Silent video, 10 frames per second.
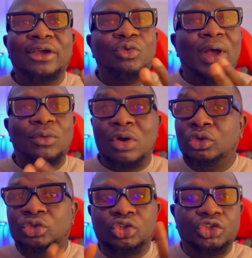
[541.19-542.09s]
We're
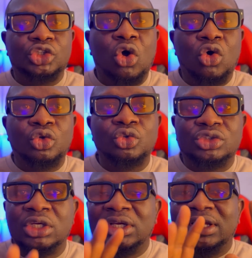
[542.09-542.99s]
going to touch all
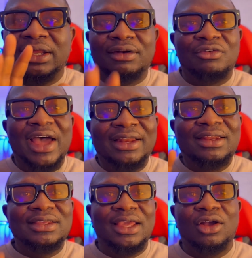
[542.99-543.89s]
those right
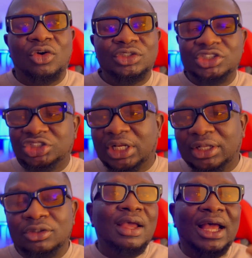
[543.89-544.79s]
here on this
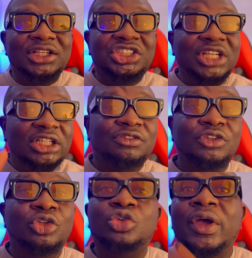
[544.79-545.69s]
channel, and share this
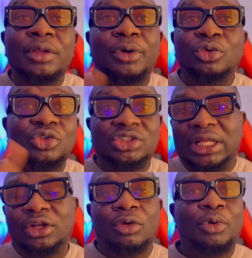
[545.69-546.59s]
video to anybody who's
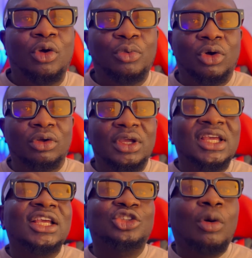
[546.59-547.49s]
starting up on Upwork.
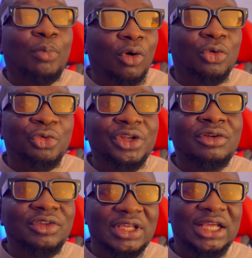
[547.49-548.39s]
Is Upwork real?
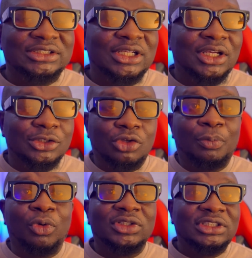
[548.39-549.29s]
Yes. Is
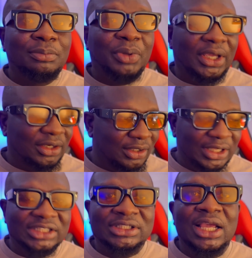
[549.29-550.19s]
Upwork still paying?
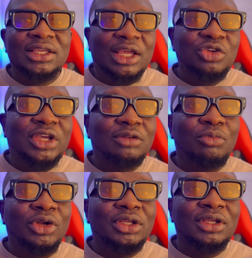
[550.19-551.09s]
Yes. Can you get
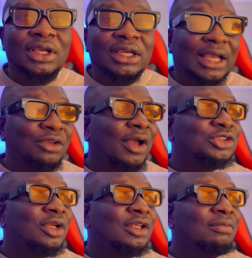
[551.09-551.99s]
money? Can you
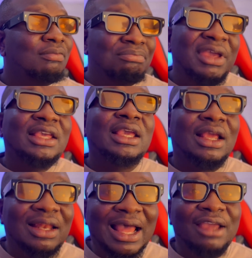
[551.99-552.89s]
actually make
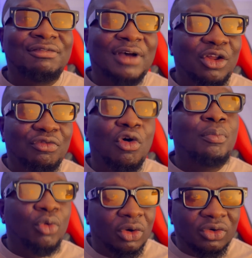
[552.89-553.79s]
a life out of
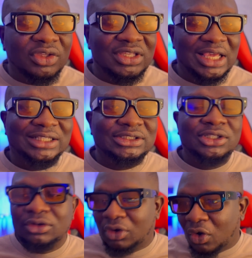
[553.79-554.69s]
Upwork?
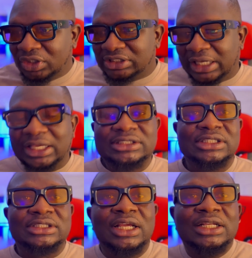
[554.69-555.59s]
Yes. All these are
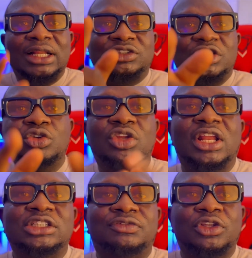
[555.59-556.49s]
yeses. Now see you in
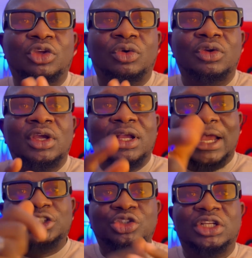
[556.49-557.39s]
the next video.
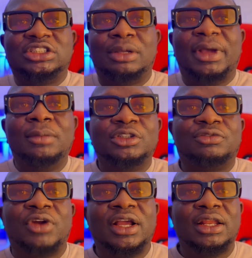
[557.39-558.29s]
Catch you next time. My name is
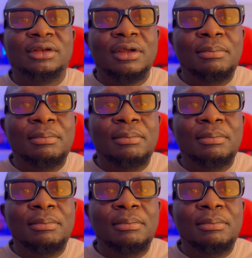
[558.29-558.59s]
Franklin.